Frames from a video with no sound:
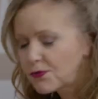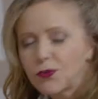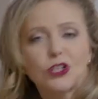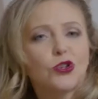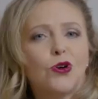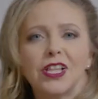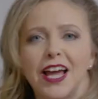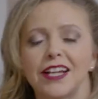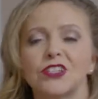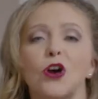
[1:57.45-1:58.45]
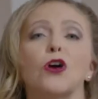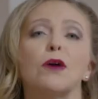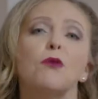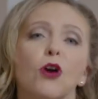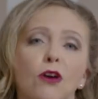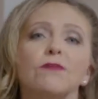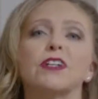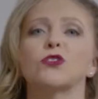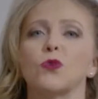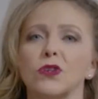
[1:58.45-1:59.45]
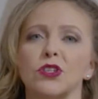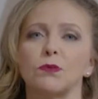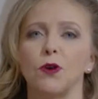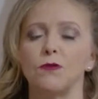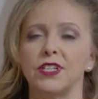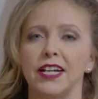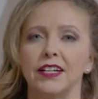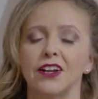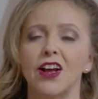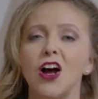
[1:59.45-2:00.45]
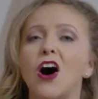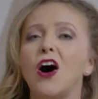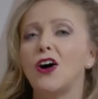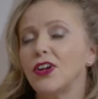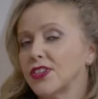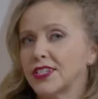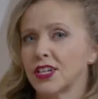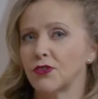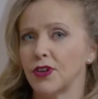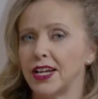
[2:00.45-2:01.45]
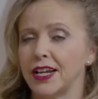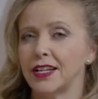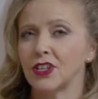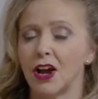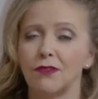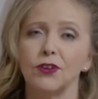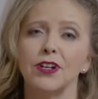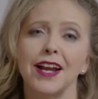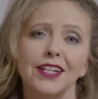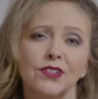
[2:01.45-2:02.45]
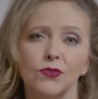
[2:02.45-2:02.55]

Fresh whole eggs are a perfect source of protein. All these ingredients offer a nice